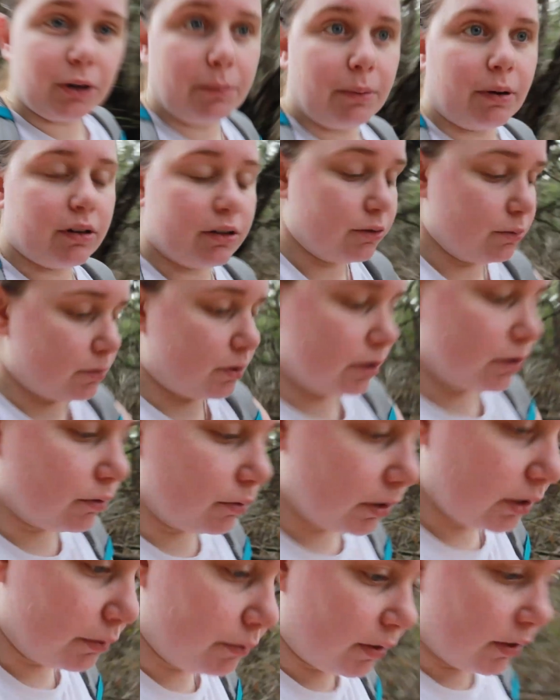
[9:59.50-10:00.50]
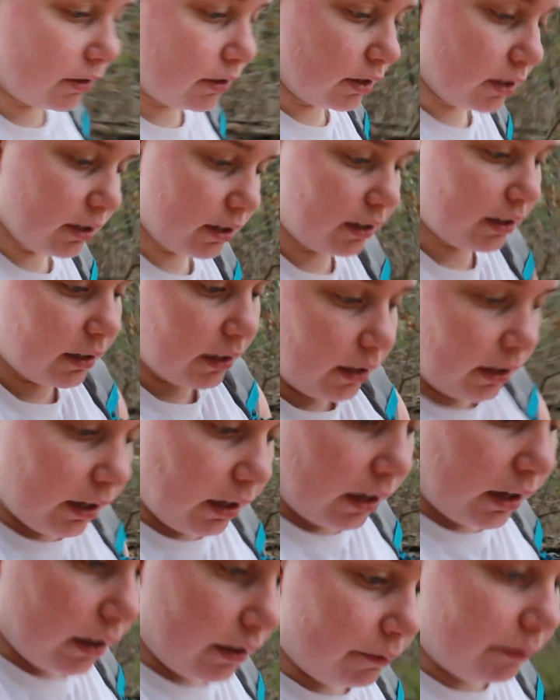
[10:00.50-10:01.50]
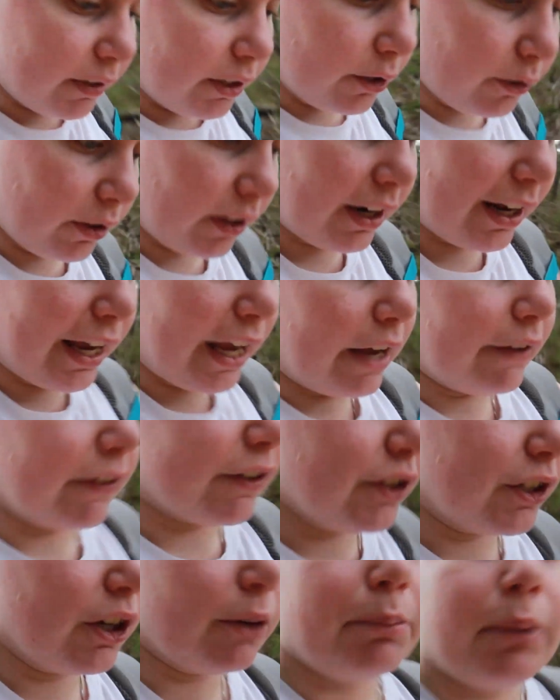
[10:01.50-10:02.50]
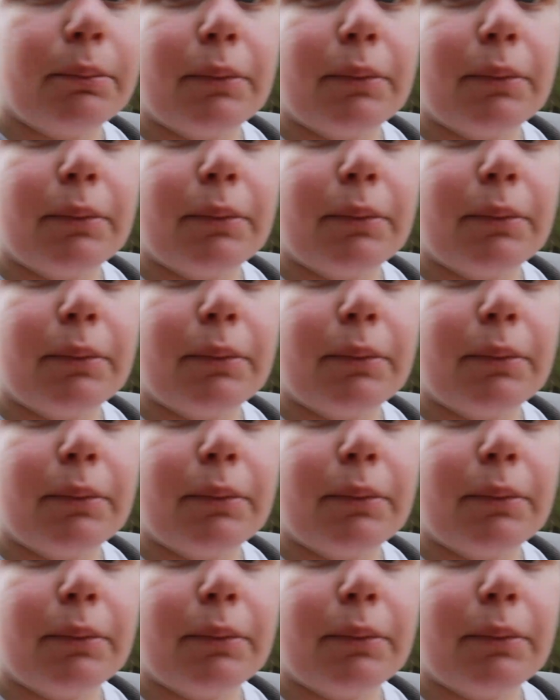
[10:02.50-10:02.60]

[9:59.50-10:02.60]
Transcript: bottles, which is a really fun video that I have actually up on